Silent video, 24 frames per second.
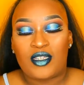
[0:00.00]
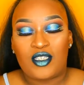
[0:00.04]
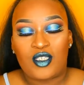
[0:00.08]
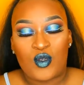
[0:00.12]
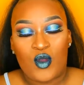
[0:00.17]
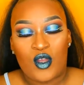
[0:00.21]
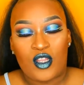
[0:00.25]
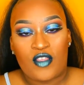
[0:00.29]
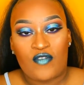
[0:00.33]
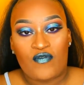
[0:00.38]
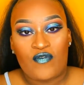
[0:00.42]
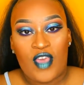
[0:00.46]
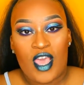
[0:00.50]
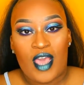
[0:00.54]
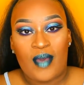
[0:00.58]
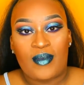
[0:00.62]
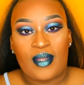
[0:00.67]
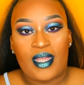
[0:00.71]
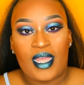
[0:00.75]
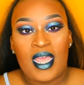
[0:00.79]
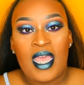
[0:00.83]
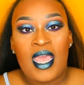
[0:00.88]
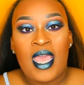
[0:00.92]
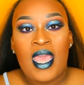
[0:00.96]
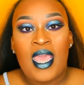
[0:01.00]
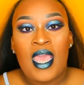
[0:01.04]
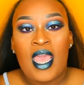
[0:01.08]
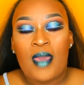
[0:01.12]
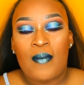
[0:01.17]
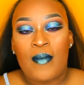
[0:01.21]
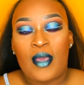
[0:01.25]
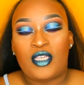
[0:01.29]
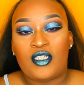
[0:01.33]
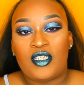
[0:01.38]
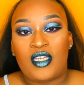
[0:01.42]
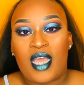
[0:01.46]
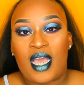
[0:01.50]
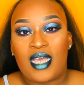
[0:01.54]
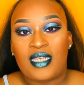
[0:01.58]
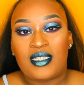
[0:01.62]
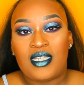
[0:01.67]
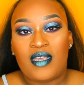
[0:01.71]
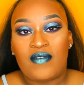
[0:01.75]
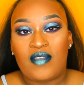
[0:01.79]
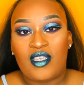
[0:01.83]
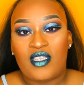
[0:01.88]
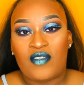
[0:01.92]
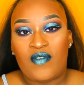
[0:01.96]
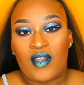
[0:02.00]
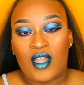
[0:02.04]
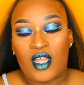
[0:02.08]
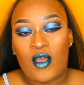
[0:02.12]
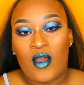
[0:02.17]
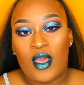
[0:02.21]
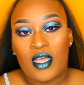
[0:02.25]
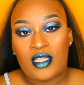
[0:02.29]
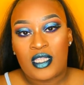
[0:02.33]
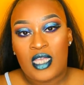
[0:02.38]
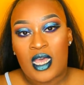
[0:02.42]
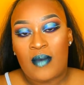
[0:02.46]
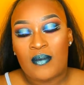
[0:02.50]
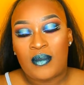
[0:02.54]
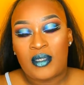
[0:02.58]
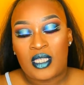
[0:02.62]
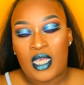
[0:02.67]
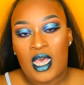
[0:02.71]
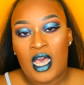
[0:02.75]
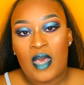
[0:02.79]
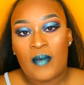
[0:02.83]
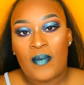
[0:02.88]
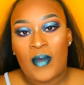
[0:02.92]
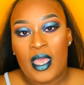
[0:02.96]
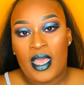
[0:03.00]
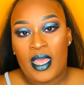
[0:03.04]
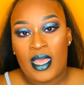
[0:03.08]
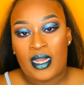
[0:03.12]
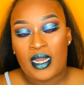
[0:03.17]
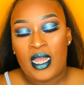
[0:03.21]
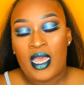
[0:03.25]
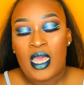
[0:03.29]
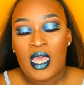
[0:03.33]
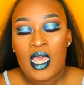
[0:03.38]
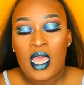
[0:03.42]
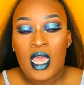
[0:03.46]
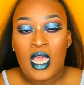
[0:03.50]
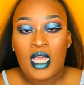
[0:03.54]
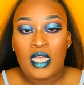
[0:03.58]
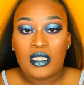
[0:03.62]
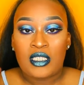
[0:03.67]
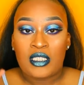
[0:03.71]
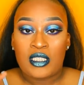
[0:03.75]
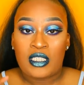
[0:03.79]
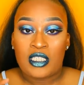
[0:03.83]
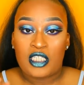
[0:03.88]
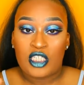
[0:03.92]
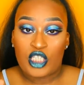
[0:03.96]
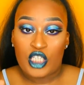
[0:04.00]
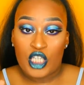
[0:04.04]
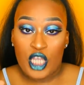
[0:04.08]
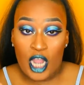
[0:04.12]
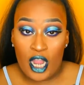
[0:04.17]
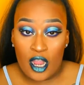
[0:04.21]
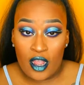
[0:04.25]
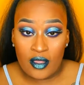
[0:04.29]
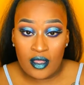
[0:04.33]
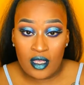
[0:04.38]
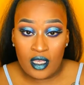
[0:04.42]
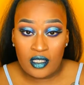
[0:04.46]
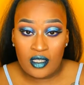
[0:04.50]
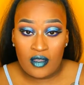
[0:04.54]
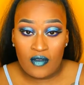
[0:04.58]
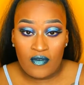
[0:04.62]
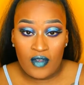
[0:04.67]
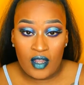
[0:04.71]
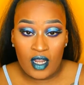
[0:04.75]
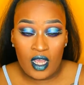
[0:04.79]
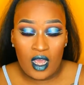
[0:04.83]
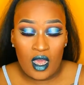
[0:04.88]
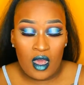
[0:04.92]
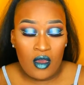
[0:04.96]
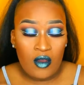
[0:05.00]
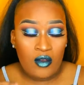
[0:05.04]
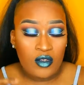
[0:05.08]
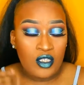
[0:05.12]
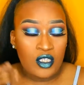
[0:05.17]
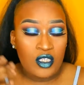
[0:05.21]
Join the family, and make sure you guys give this video a thumbs up and share this video.